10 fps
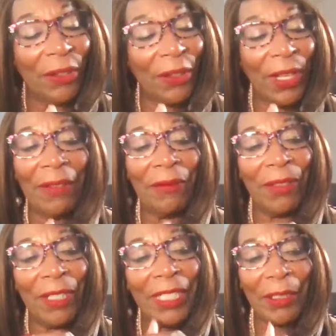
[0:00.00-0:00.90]
So I
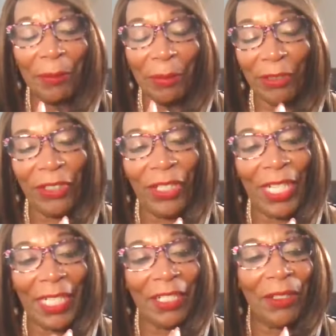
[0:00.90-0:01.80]
really
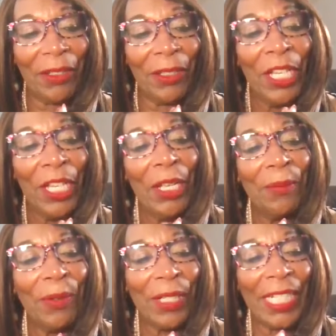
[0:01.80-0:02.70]
appreciate you
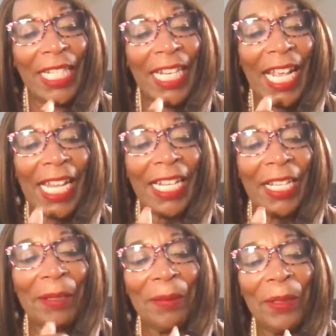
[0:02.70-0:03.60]
bringing that
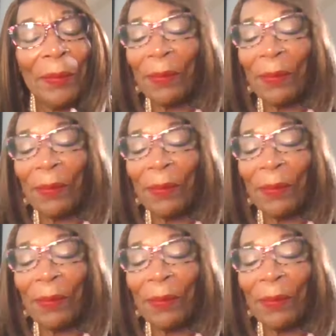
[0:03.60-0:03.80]
up.